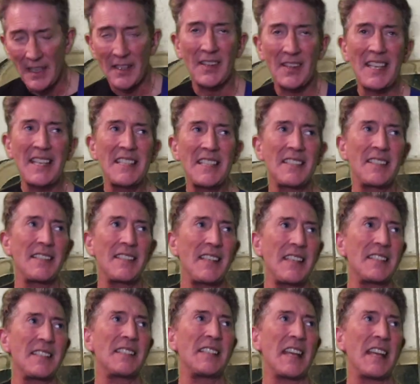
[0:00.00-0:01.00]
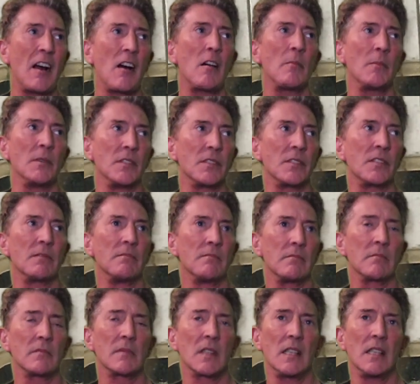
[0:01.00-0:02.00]
these de-almond
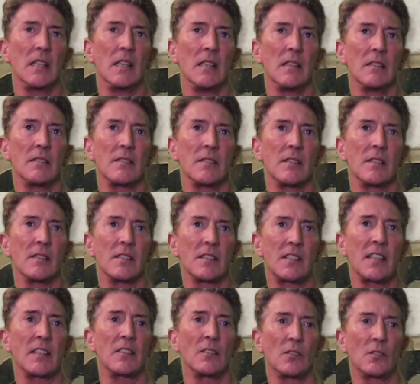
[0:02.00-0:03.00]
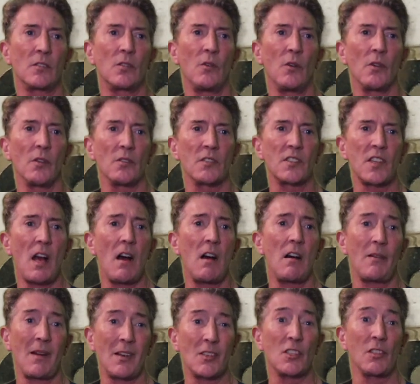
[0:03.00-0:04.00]
single coils
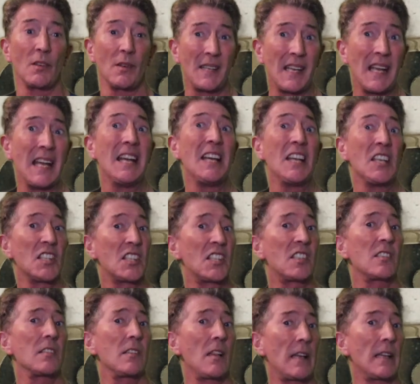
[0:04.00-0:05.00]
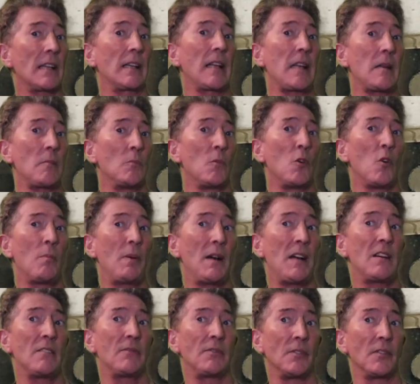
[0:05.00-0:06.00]
are actually slightly more
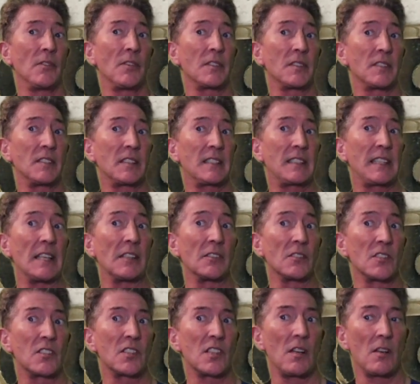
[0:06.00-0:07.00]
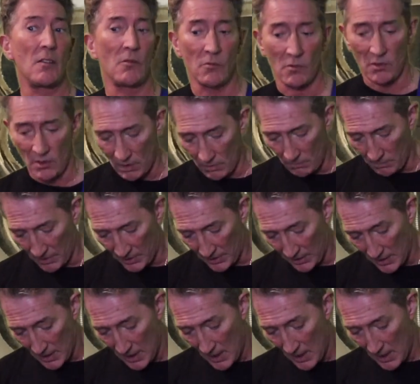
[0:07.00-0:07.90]
powerful than Gill's humbucker